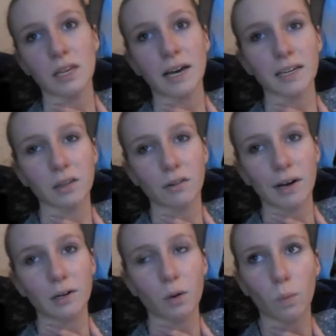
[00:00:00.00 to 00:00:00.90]
that either
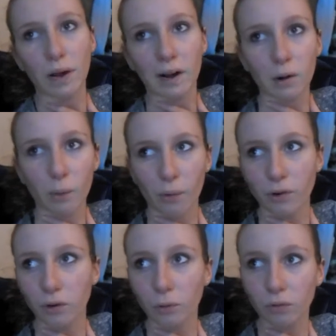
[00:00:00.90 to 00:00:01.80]
I don't wear or
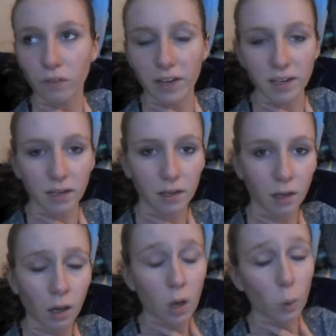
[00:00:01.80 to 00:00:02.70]
don't fit,
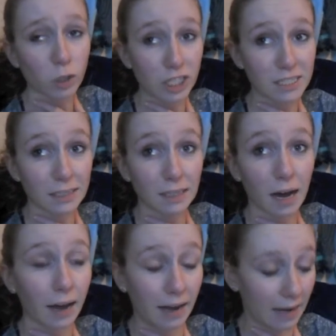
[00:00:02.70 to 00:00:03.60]
which is a
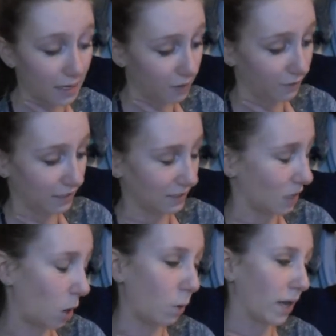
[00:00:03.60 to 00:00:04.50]
lot. I didn't even
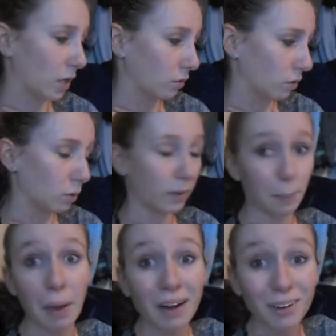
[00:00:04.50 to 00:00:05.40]
know I grew, but
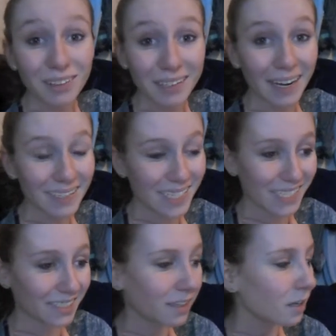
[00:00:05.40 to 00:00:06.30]
apparently I
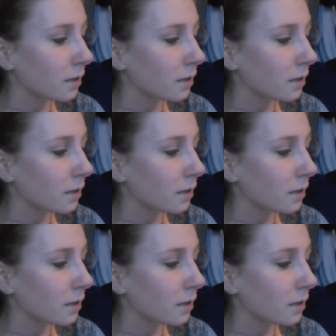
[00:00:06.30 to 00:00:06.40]
did.